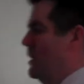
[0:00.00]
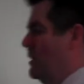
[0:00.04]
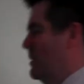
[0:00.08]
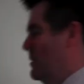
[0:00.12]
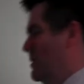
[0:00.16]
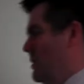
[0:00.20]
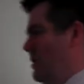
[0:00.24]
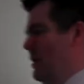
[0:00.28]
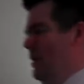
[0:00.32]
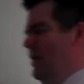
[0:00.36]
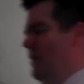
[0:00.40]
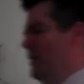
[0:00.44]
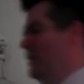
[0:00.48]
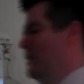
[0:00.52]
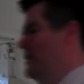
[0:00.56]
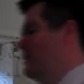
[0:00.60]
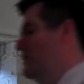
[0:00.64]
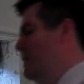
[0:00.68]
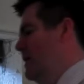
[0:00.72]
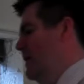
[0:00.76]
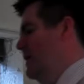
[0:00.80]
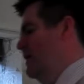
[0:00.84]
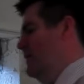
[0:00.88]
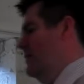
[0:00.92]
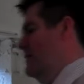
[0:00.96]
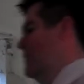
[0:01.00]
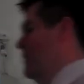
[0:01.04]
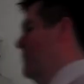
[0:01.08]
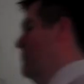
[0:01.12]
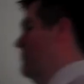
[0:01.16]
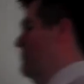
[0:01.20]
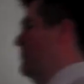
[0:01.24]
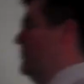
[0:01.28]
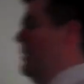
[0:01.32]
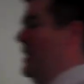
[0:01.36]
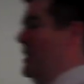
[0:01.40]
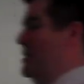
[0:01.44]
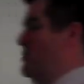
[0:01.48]
so like you said,
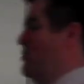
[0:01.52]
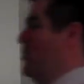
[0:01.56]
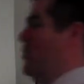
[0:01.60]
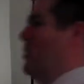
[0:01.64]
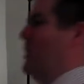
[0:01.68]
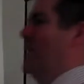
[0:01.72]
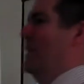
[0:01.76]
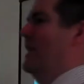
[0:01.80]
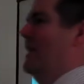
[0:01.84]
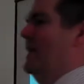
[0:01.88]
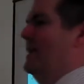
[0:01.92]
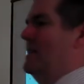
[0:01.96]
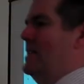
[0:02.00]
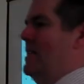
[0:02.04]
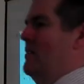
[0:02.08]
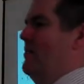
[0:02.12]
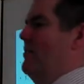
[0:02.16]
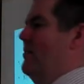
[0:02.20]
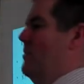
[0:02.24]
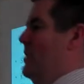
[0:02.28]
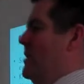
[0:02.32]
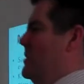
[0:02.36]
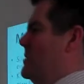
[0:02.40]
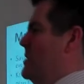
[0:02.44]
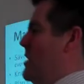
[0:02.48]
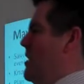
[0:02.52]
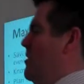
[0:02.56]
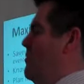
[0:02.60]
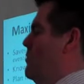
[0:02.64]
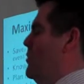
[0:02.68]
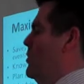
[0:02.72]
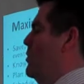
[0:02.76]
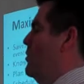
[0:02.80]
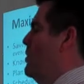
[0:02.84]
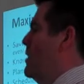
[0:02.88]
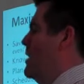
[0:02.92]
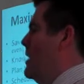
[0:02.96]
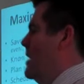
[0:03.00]
Facebook and LinkedIn, for
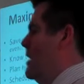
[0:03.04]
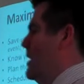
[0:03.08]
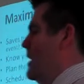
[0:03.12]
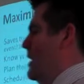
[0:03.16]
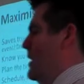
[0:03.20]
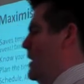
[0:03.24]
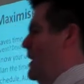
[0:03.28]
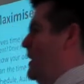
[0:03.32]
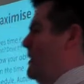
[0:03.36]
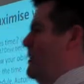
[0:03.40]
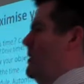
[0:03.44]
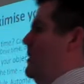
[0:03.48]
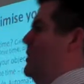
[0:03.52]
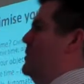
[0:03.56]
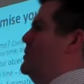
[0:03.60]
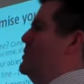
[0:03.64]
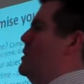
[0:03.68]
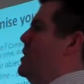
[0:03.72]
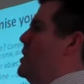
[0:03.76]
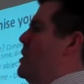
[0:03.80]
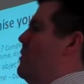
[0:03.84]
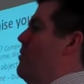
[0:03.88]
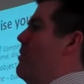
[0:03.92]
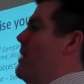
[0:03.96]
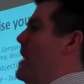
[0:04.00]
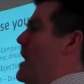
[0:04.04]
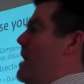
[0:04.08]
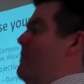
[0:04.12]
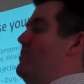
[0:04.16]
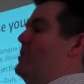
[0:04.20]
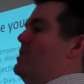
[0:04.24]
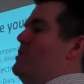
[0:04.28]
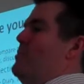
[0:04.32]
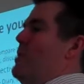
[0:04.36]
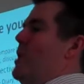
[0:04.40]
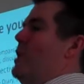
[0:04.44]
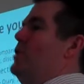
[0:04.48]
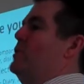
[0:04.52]
example, link those so that you're only having
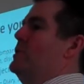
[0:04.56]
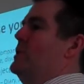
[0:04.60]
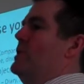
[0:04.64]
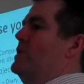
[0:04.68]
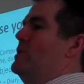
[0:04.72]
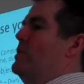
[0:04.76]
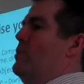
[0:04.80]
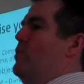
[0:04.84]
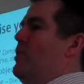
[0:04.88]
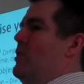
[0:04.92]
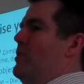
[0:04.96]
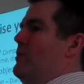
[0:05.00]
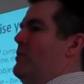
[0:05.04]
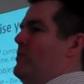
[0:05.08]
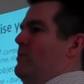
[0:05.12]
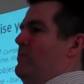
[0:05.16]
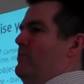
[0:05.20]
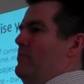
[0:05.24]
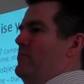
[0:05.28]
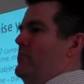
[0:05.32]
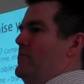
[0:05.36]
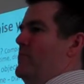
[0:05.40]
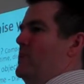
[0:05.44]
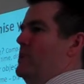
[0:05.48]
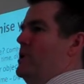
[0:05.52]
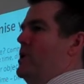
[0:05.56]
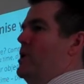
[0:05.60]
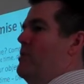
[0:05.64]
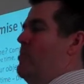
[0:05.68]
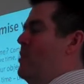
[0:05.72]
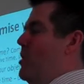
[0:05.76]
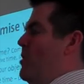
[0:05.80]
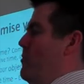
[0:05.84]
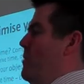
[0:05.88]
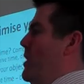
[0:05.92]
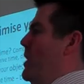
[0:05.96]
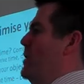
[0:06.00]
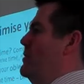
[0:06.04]
to post into one of them. So you
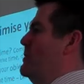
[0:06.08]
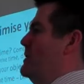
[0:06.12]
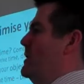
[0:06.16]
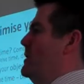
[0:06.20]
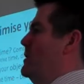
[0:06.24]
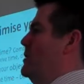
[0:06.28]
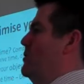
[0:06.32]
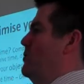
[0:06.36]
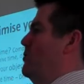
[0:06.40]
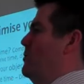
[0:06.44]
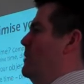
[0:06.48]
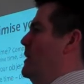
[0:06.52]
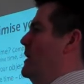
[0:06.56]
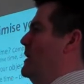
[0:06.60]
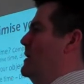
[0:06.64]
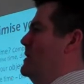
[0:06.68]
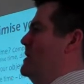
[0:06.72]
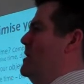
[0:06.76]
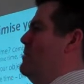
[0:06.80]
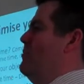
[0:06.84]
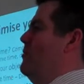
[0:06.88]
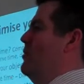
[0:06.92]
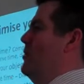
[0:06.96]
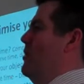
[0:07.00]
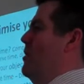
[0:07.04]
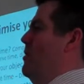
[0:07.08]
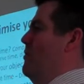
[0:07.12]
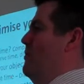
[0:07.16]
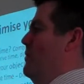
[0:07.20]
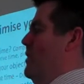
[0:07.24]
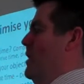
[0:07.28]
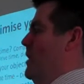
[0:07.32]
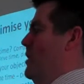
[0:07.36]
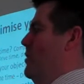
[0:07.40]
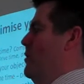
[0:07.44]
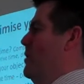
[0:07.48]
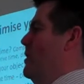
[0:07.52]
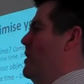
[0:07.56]
might post in your LinkedIn
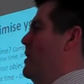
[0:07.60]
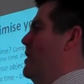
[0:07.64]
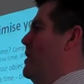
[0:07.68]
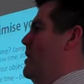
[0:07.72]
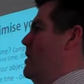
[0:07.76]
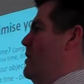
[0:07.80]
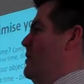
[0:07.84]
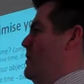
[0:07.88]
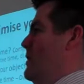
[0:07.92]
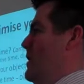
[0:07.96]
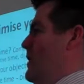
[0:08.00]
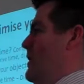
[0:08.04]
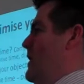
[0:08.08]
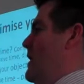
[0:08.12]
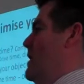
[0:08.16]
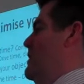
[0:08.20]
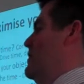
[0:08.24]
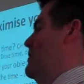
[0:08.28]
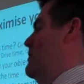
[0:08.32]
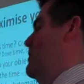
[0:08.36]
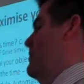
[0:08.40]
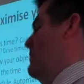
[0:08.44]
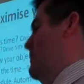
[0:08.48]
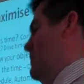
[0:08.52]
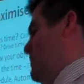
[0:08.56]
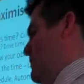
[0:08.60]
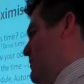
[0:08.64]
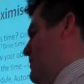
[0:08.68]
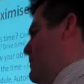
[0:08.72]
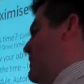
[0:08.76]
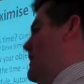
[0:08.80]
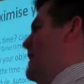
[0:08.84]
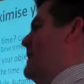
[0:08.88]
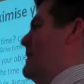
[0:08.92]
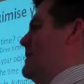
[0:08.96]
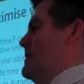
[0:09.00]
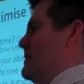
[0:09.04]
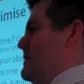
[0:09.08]
profile that then
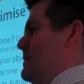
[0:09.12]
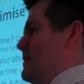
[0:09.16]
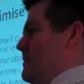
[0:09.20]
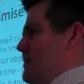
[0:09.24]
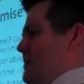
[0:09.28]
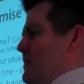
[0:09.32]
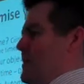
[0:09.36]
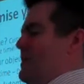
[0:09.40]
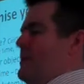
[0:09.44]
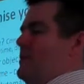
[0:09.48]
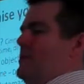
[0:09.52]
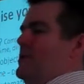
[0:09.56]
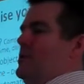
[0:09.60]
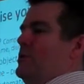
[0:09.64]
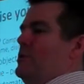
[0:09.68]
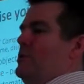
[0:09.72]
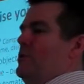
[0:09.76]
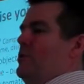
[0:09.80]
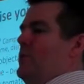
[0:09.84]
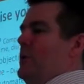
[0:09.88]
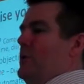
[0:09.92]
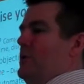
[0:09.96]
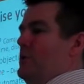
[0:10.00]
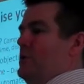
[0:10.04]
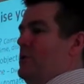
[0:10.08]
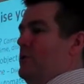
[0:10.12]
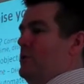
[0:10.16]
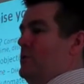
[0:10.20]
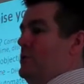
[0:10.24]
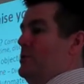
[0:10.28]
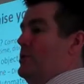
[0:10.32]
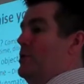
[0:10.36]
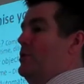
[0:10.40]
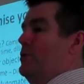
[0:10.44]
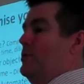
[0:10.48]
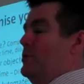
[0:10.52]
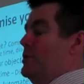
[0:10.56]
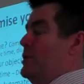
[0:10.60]
links to
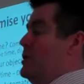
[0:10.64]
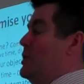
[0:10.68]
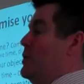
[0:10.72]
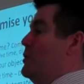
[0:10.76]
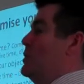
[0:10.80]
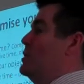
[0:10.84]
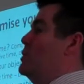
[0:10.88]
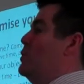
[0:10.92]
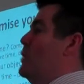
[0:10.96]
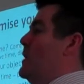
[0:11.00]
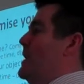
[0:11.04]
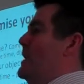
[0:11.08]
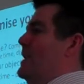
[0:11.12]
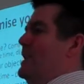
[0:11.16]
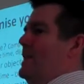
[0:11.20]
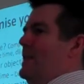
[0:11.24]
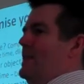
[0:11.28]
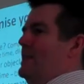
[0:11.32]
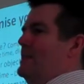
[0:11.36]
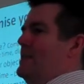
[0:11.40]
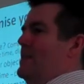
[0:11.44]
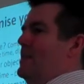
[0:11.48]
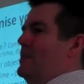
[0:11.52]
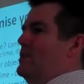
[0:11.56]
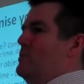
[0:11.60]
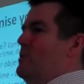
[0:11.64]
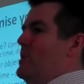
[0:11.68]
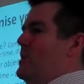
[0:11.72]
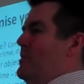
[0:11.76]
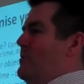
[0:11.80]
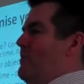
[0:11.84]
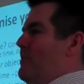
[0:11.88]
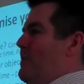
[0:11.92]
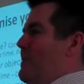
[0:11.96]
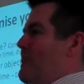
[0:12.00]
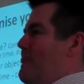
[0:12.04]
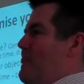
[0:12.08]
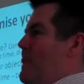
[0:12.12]
do a tweet LinkedIn as
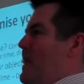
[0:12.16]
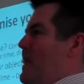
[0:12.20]
well.